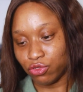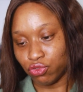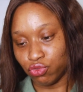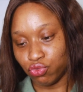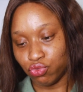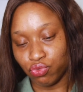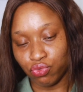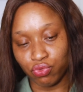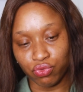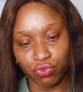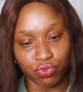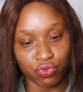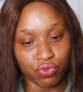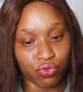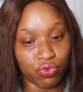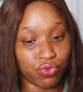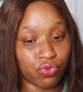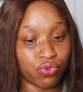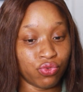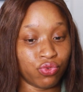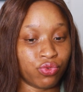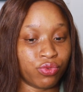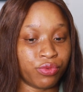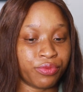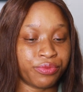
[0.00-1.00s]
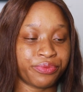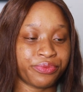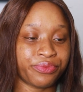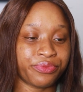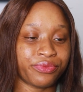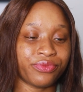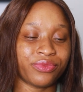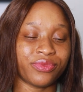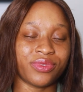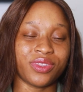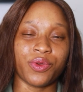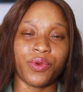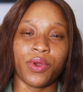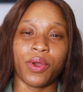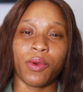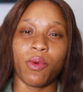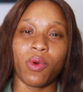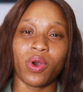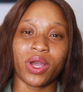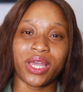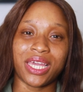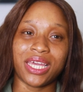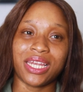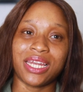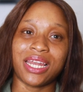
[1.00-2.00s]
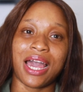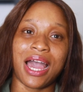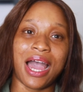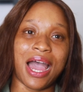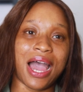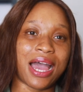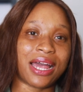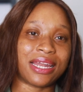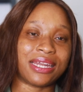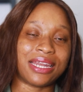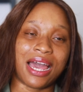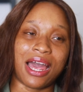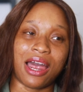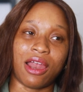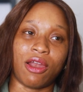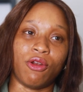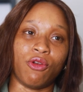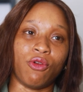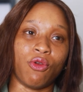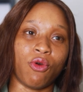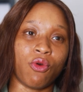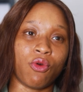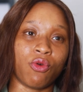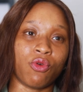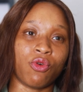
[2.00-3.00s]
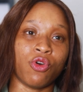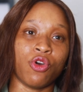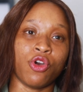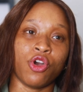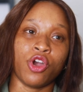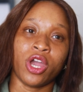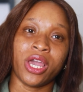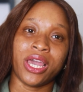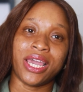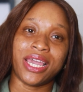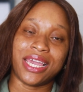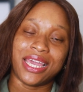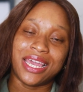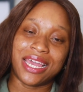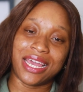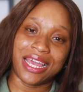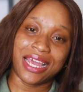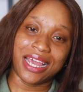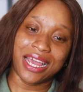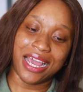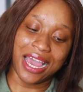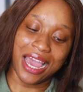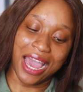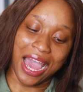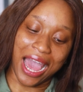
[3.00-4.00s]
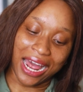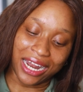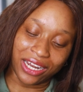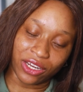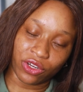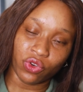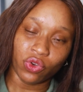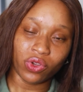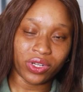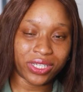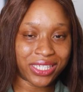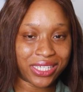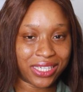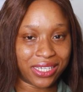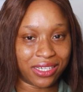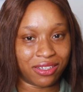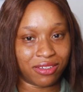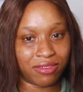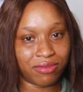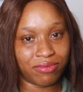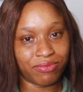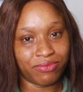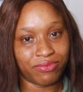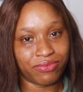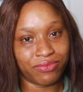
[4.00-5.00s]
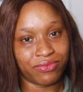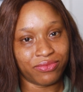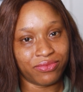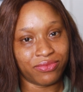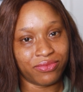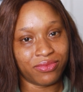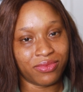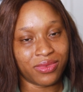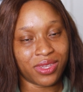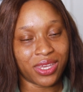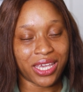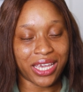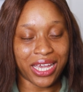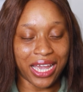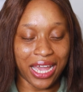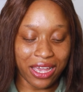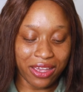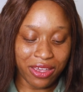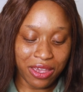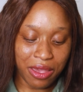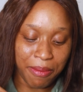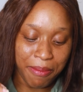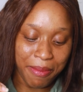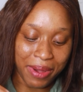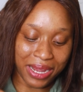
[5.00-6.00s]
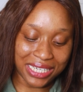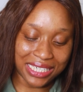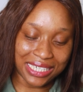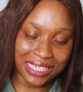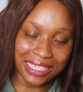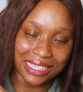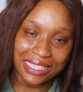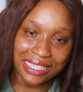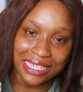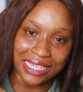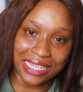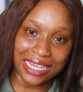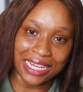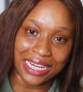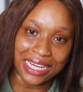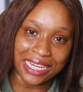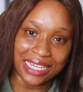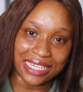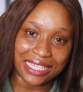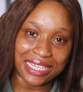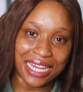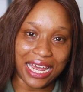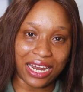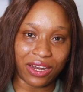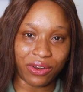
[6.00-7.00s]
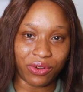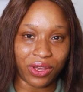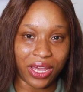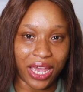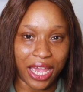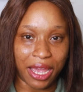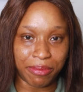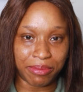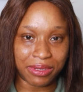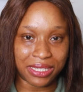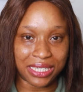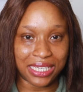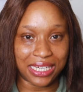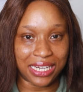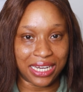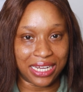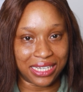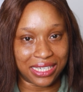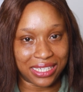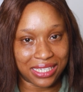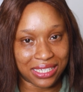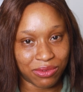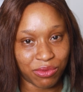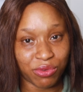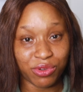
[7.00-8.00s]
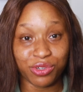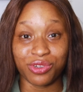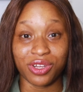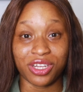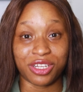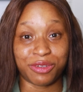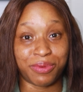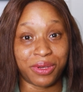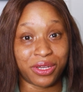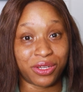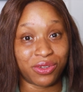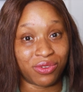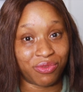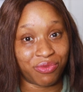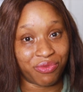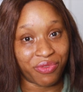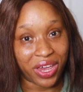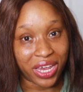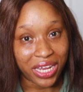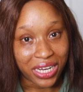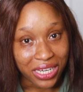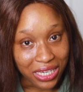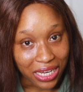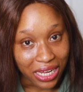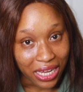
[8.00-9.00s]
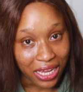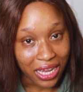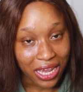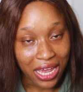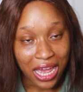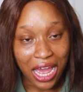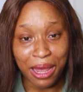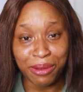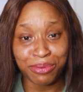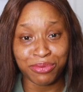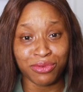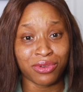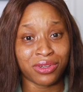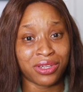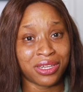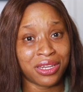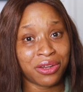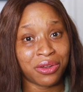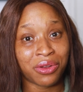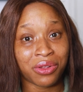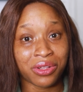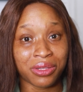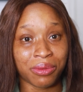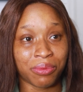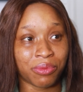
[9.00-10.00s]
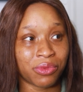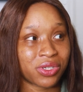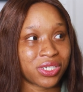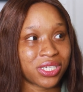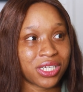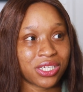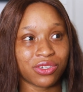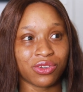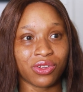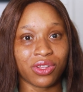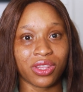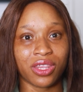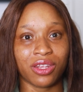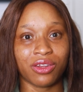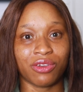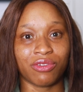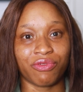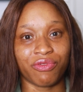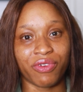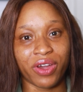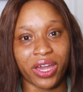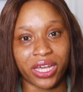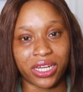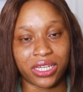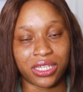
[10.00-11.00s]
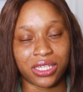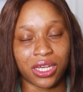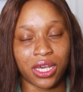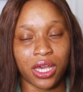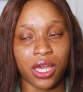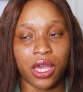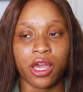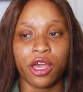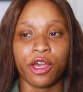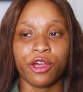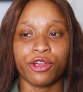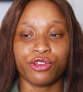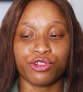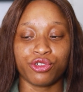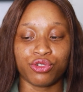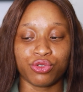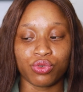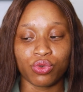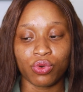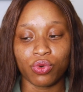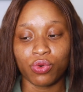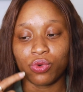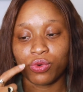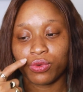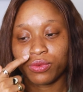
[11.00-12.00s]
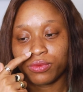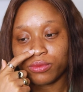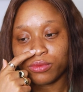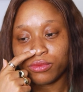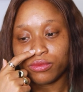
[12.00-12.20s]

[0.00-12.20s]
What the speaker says: Do. They were working hard and long at nothing. Can you imagine digging inside emptiness? What do you expect to find there? Absolutely nothing, because there's nothing to find. So